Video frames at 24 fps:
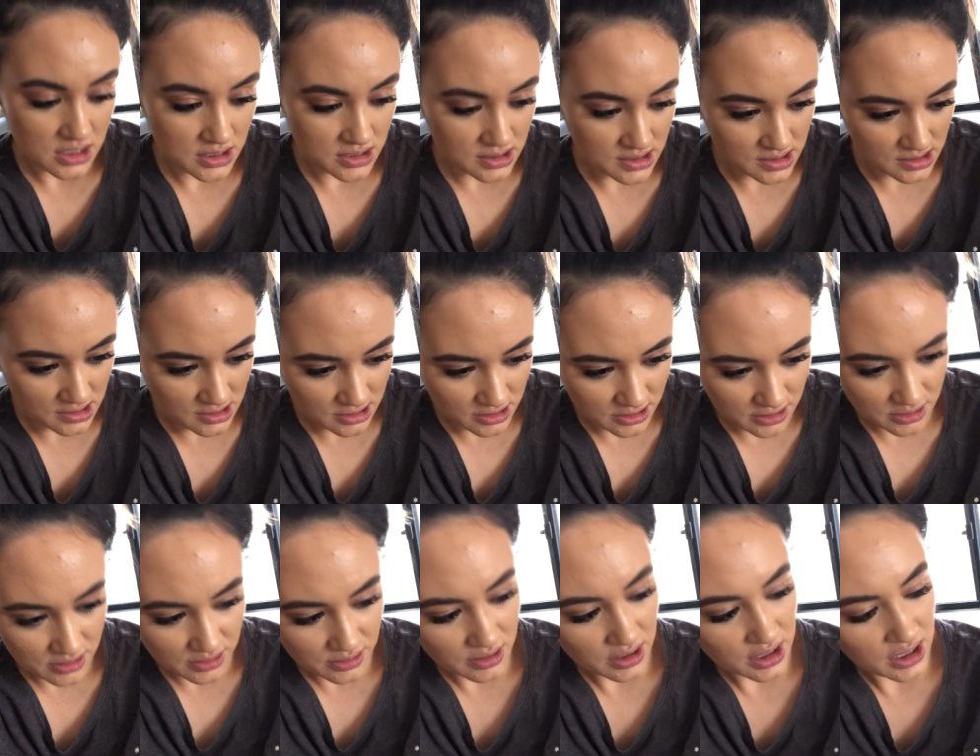so
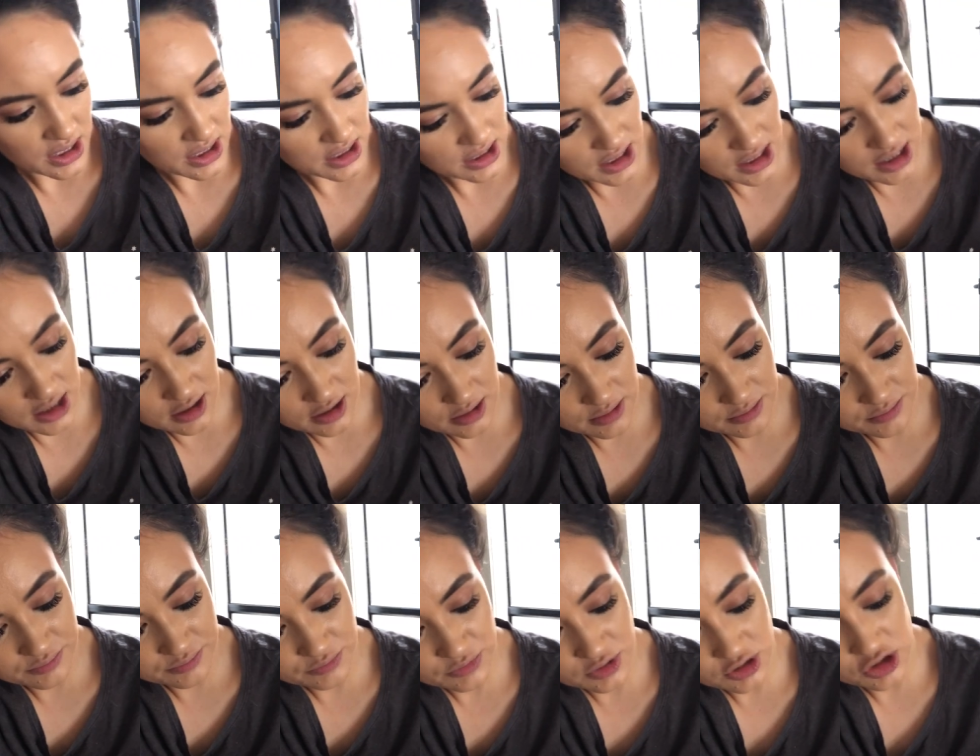yeah
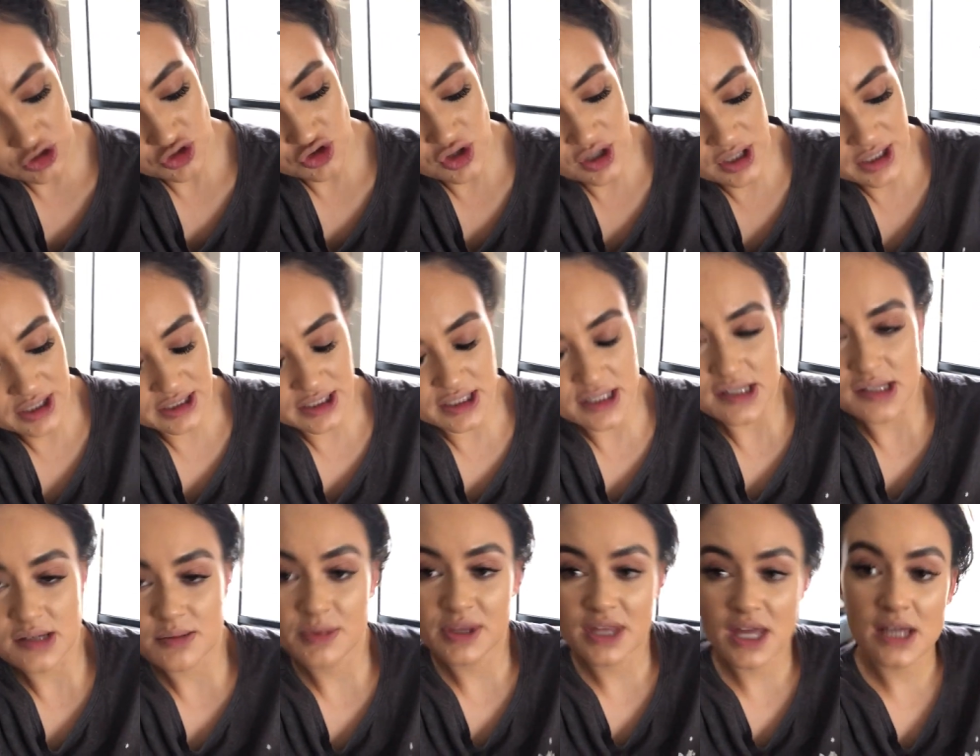I'm gonna try and get
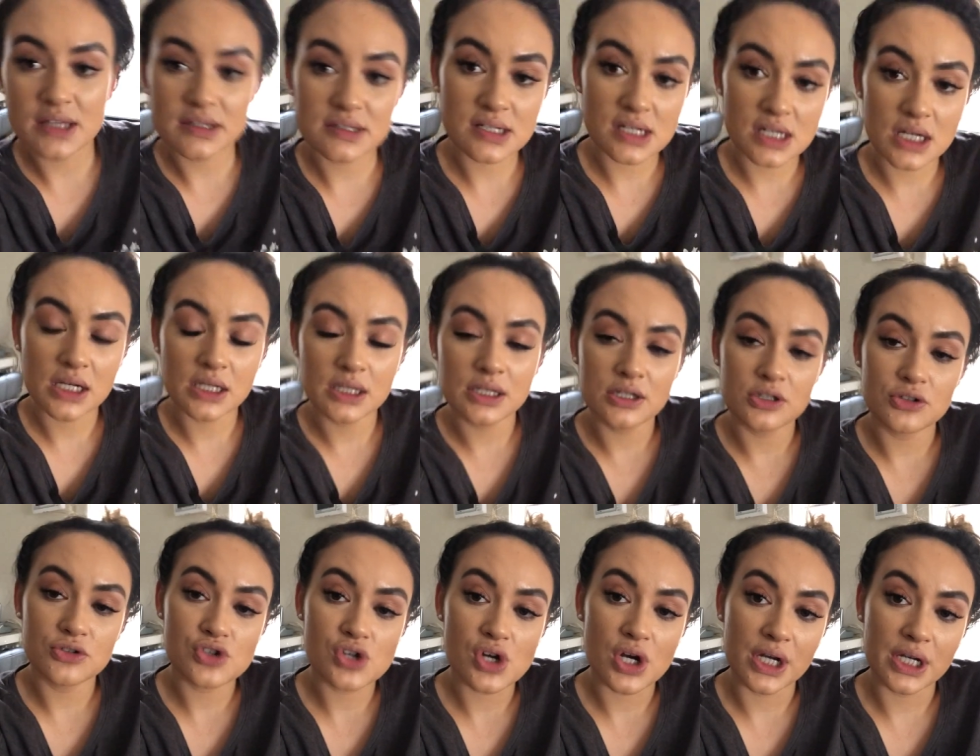some of that done
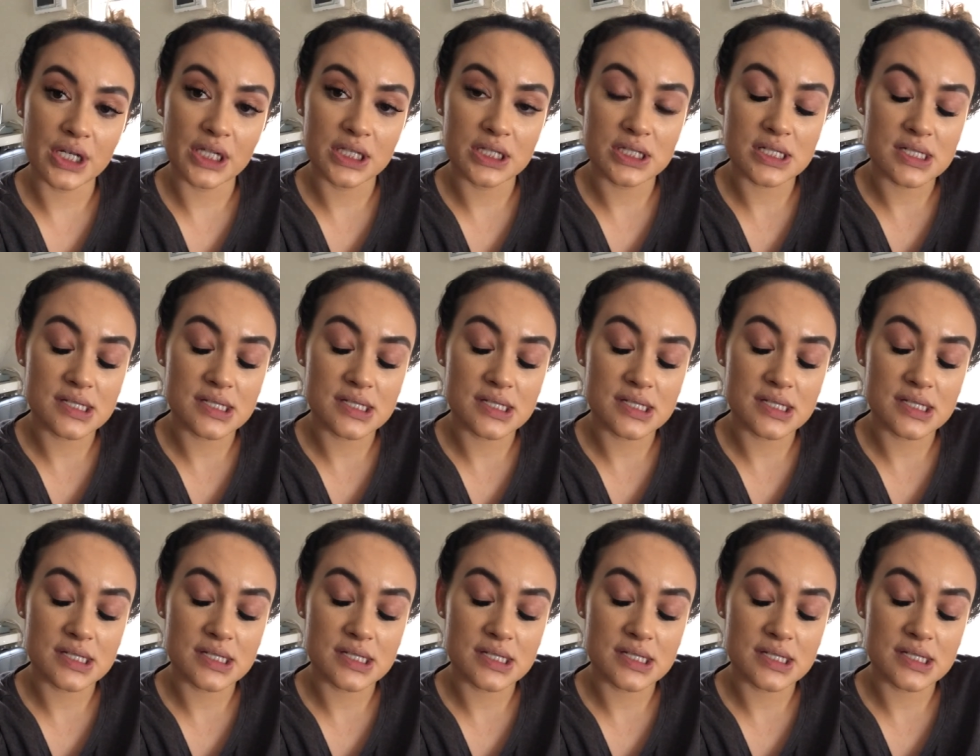and try and get